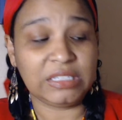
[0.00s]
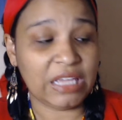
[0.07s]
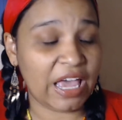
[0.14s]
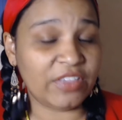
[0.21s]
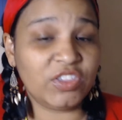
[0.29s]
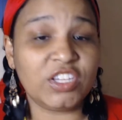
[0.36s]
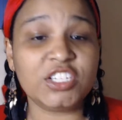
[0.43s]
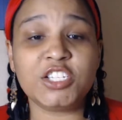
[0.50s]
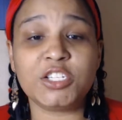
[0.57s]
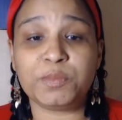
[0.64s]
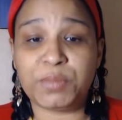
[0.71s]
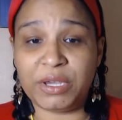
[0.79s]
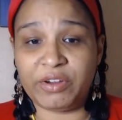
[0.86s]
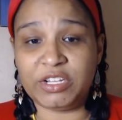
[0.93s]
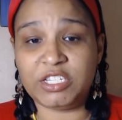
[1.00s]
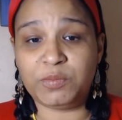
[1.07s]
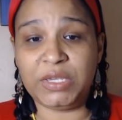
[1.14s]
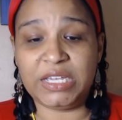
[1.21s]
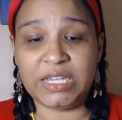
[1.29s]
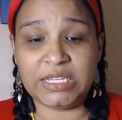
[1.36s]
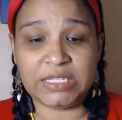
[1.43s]
and the spirits
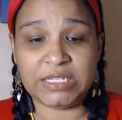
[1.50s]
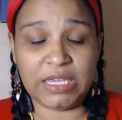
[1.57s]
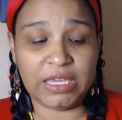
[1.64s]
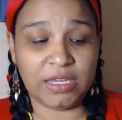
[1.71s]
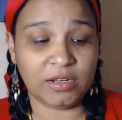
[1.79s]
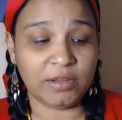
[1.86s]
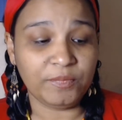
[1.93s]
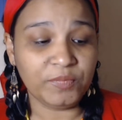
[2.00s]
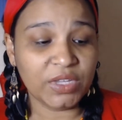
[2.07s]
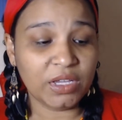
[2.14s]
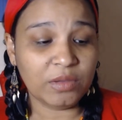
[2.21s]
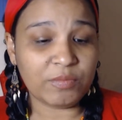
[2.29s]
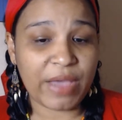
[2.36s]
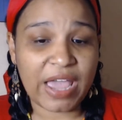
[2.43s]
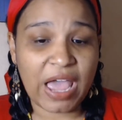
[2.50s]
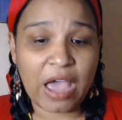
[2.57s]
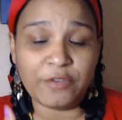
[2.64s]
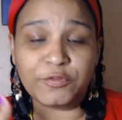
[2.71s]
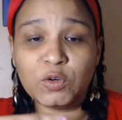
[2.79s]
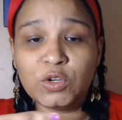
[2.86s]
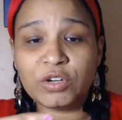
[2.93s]
because in my
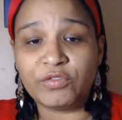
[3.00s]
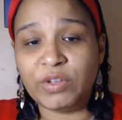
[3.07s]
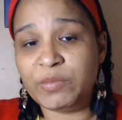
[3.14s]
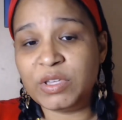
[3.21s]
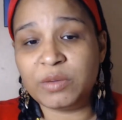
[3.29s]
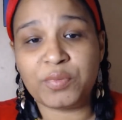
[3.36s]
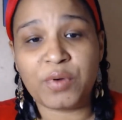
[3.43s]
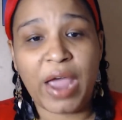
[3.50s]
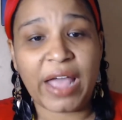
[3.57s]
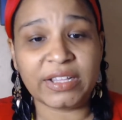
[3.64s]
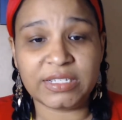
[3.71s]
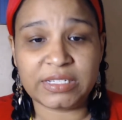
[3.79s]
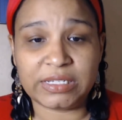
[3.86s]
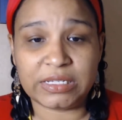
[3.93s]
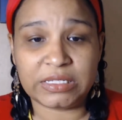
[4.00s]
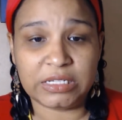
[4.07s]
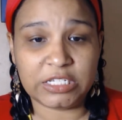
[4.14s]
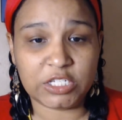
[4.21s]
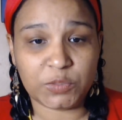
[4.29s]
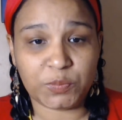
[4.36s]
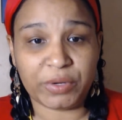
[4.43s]
afro-caribbean practices the
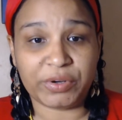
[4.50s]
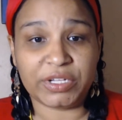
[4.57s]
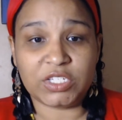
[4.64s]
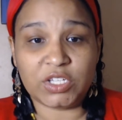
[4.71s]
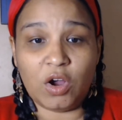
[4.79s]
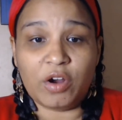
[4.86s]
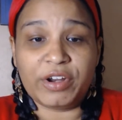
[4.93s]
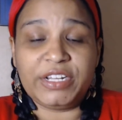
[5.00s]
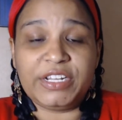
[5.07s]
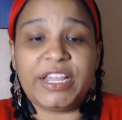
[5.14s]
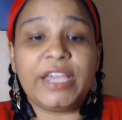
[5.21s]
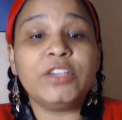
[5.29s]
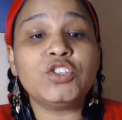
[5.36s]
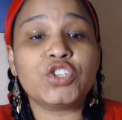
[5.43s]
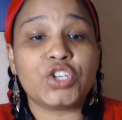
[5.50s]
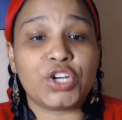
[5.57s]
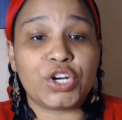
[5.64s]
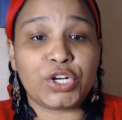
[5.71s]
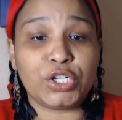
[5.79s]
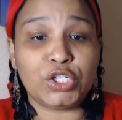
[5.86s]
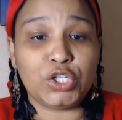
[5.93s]
spirits are in
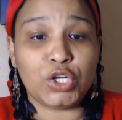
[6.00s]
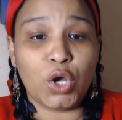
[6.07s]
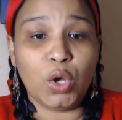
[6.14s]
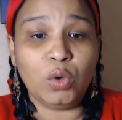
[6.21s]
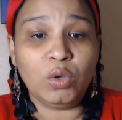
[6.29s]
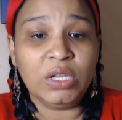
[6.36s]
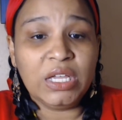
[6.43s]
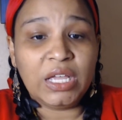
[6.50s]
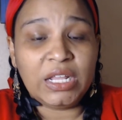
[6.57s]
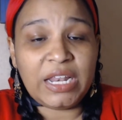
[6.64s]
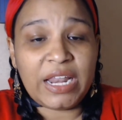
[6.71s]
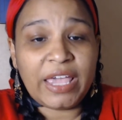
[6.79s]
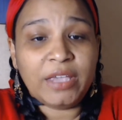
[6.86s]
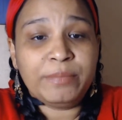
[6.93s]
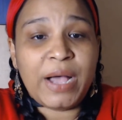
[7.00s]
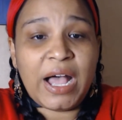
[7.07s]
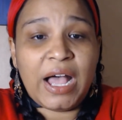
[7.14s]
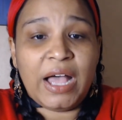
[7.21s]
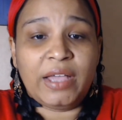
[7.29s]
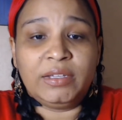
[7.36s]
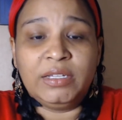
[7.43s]
nature you know
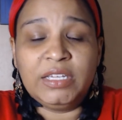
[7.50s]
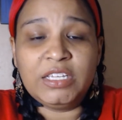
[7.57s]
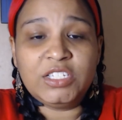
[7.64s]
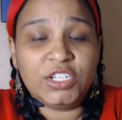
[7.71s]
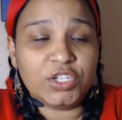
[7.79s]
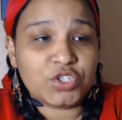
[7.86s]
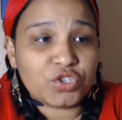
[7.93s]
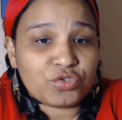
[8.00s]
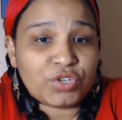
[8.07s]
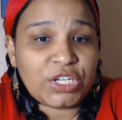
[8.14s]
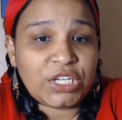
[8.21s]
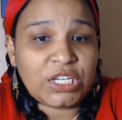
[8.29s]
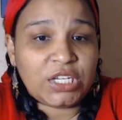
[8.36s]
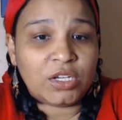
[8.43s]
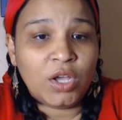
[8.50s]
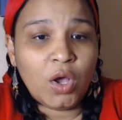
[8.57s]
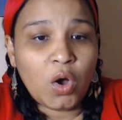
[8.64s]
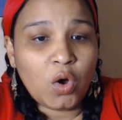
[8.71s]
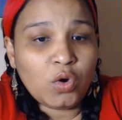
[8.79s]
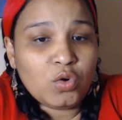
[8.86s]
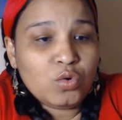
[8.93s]
legba is in a tree
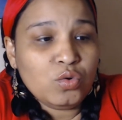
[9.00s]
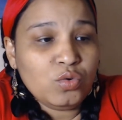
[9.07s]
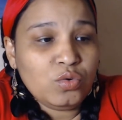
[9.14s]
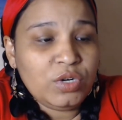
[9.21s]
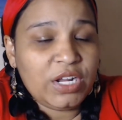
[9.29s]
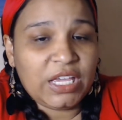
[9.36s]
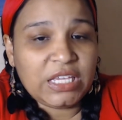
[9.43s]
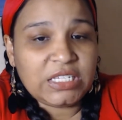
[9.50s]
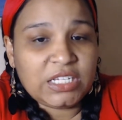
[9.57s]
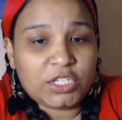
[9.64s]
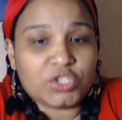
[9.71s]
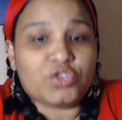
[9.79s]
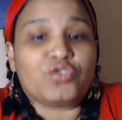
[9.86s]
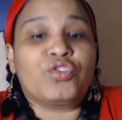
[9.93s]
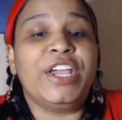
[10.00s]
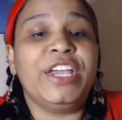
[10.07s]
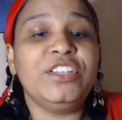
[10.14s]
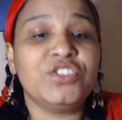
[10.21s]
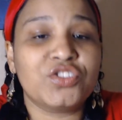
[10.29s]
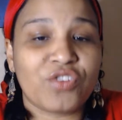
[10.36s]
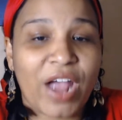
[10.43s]
ogun is in the
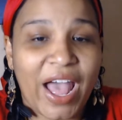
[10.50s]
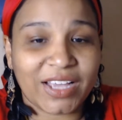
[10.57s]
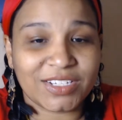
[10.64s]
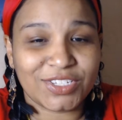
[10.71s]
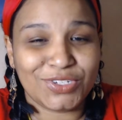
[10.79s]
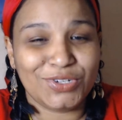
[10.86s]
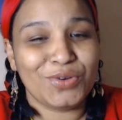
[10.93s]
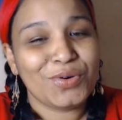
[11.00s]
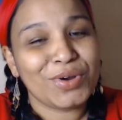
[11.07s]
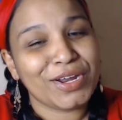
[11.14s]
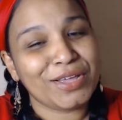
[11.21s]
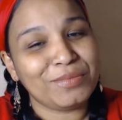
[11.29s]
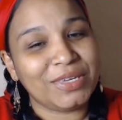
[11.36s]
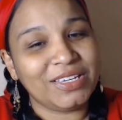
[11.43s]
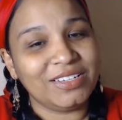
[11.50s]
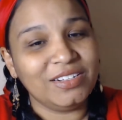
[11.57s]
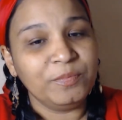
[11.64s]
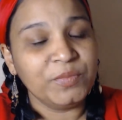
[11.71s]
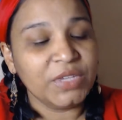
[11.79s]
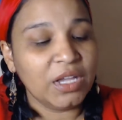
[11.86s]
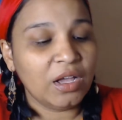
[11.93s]
train tracks you know what i mean
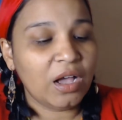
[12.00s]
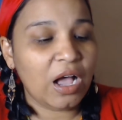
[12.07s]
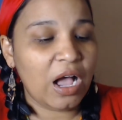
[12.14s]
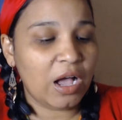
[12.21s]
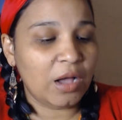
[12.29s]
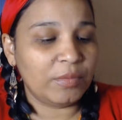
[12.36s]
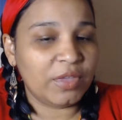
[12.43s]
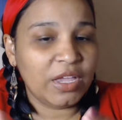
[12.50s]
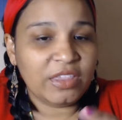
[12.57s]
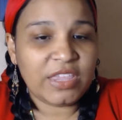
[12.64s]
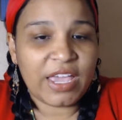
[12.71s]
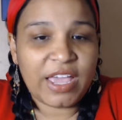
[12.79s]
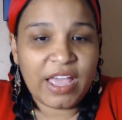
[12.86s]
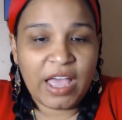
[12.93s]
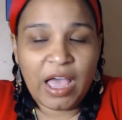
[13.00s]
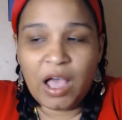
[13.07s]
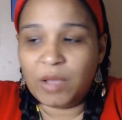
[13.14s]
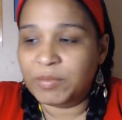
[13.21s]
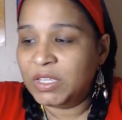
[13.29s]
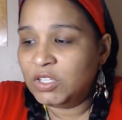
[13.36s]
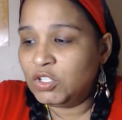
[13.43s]
um they
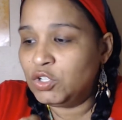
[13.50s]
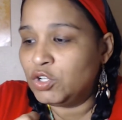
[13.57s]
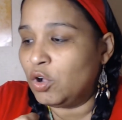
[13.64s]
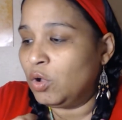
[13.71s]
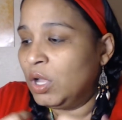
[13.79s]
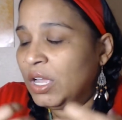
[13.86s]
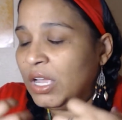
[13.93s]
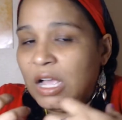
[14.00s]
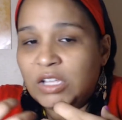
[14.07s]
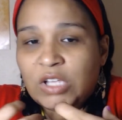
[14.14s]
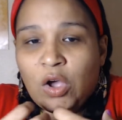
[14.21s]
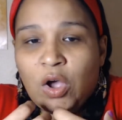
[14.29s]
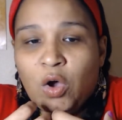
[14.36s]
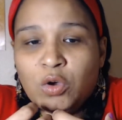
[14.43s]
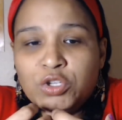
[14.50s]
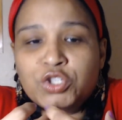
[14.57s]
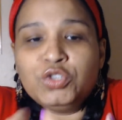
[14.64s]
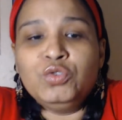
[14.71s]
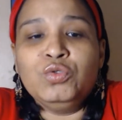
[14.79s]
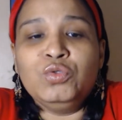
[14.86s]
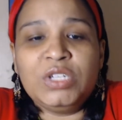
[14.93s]
um you know
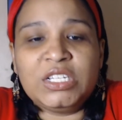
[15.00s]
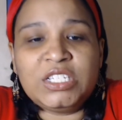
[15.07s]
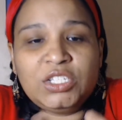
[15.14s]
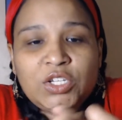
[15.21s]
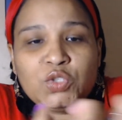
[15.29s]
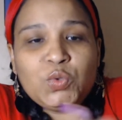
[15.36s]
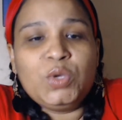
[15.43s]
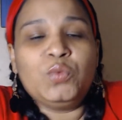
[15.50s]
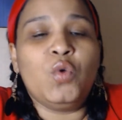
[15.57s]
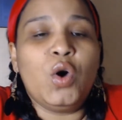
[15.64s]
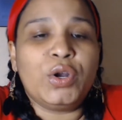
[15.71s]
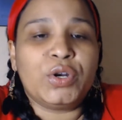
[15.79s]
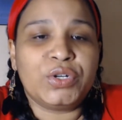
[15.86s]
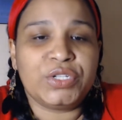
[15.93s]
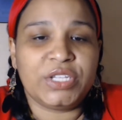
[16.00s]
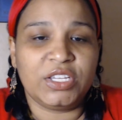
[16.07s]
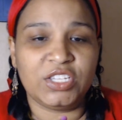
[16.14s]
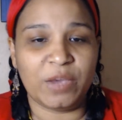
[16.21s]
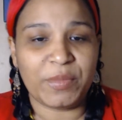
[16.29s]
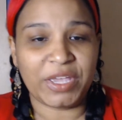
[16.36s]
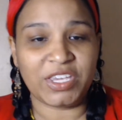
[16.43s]
oshun is in the sweet waters and
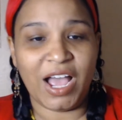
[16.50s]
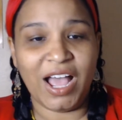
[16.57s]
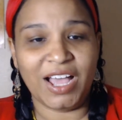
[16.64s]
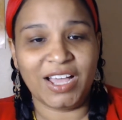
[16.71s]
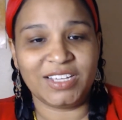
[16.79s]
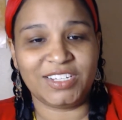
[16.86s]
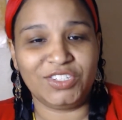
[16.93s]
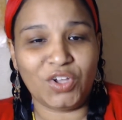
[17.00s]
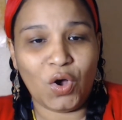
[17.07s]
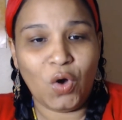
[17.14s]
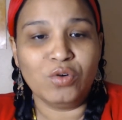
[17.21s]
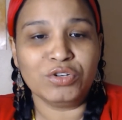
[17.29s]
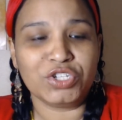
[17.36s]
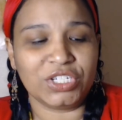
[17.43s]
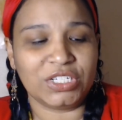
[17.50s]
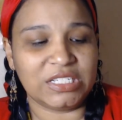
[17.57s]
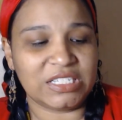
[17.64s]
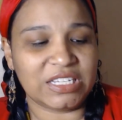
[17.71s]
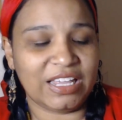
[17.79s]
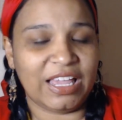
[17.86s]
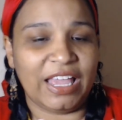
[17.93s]
Yemaya's in the
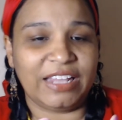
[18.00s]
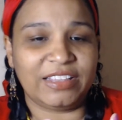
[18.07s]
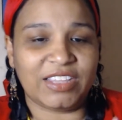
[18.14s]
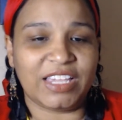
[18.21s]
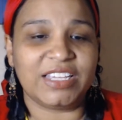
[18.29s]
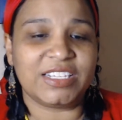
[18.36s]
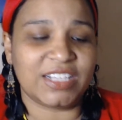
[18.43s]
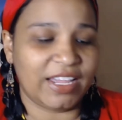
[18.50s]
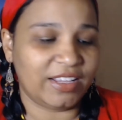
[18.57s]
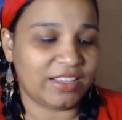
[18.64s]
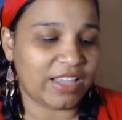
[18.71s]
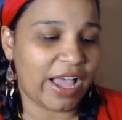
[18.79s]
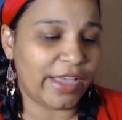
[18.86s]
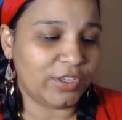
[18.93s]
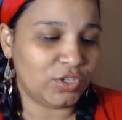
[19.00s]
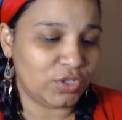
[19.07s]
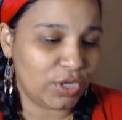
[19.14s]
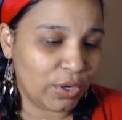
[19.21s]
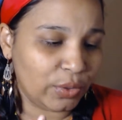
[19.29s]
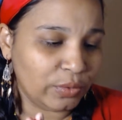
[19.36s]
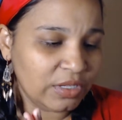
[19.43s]
oceans and, and things like that you
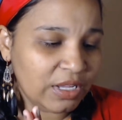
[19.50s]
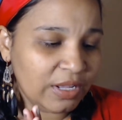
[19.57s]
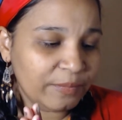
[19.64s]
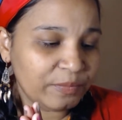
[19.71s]
know